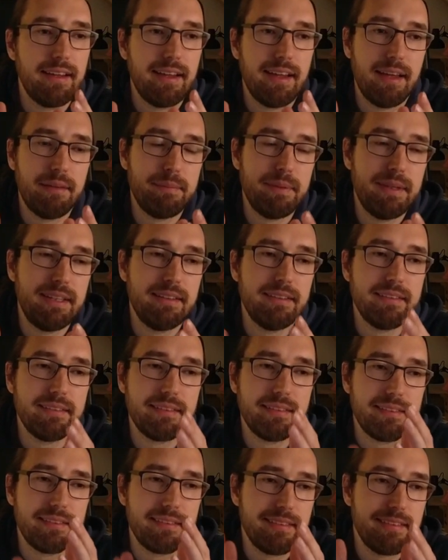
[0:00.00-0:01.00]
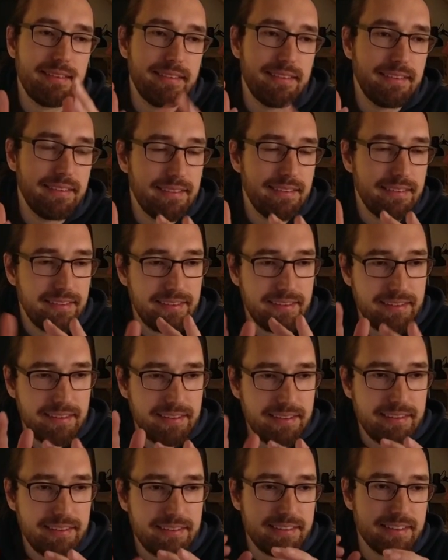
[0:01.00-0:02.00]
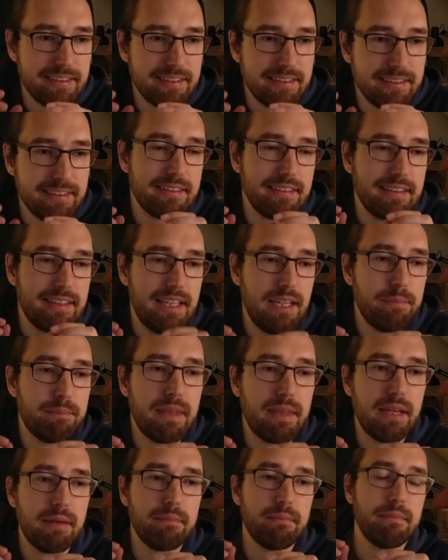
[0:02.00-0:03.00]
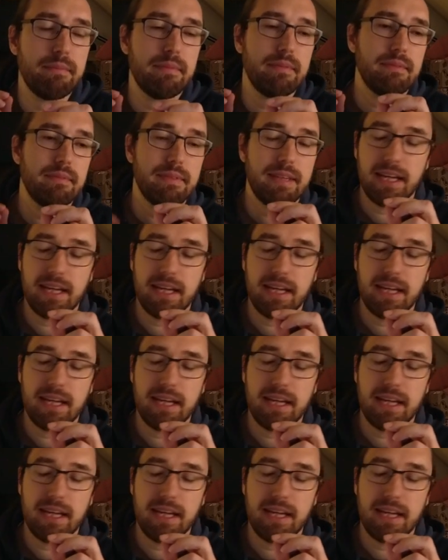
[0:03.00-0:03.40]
I mean, just keep them.